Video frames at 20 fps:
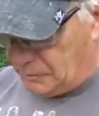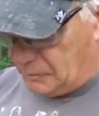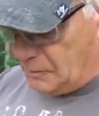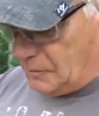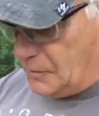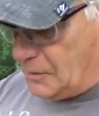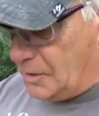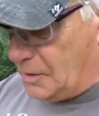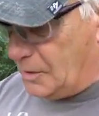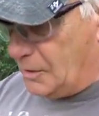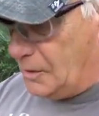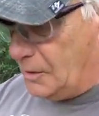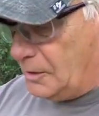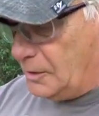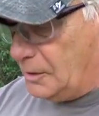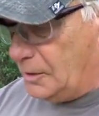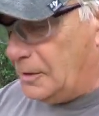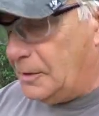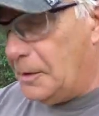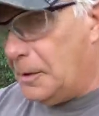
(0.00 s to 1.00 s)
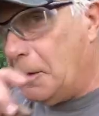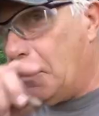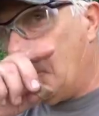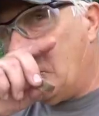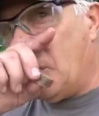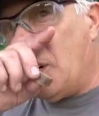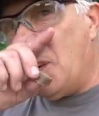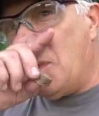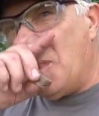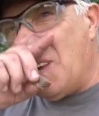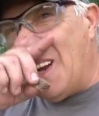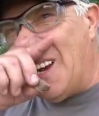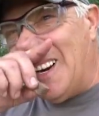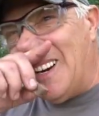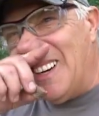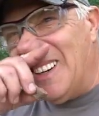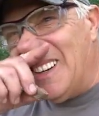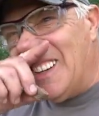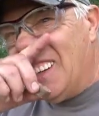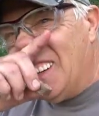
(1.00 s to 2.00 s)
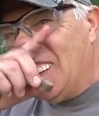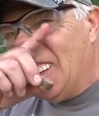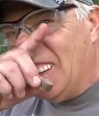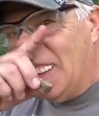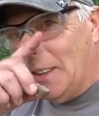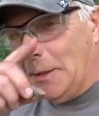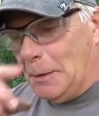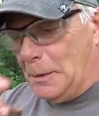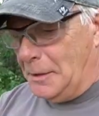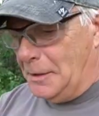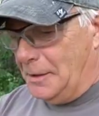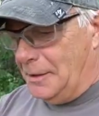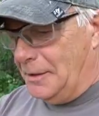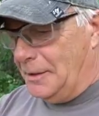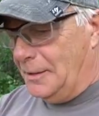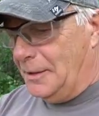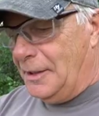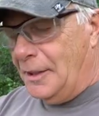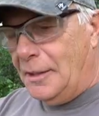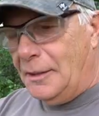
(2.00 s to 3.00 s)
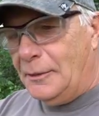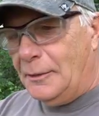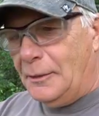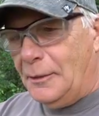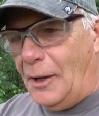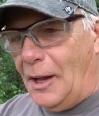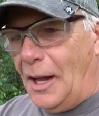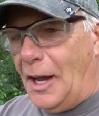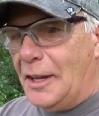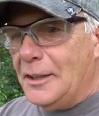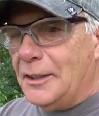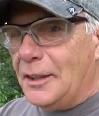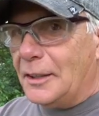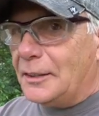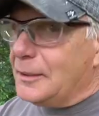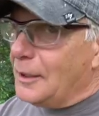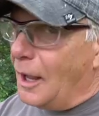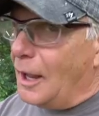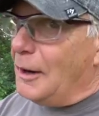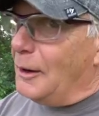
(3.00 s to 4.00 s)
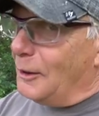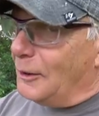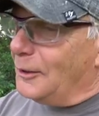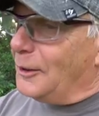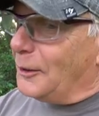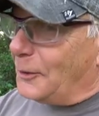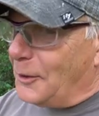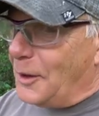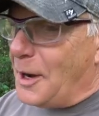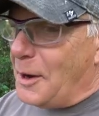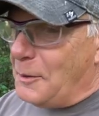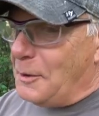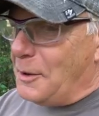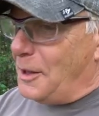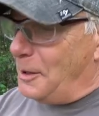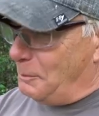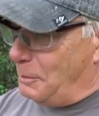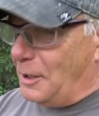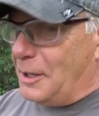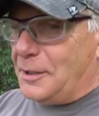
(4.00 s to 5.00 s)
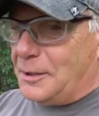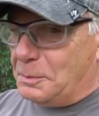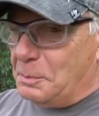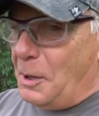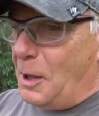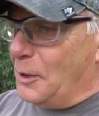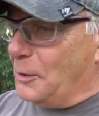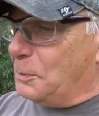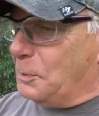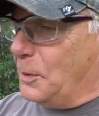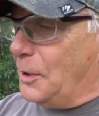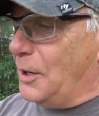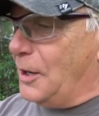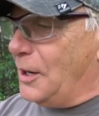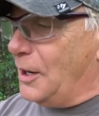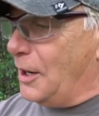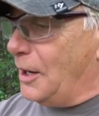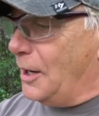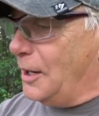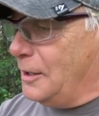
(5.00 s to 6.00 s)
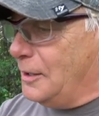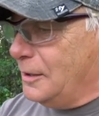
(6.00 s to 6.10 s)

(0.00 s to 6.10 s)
eating beaver. What do you mean? What do you mean, what do you mean? Well, I just, I don't agree with it, but it smells pretty good.